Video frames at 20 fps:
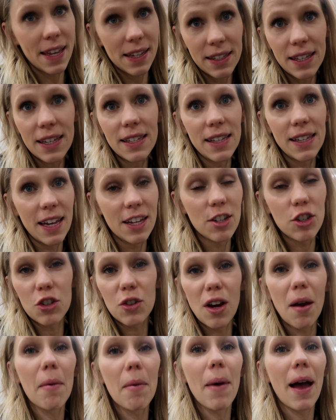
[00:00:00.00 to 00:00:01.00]
this is it.
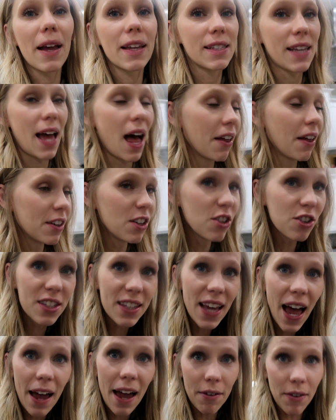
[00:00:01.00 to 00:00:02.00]
Just grab a bag salad, you're
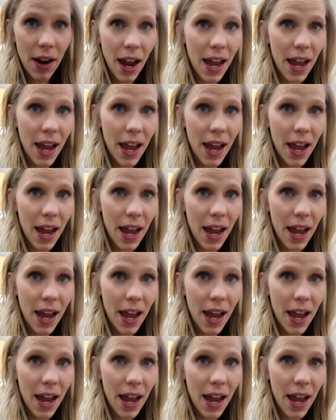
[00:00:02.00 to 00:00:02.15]
set,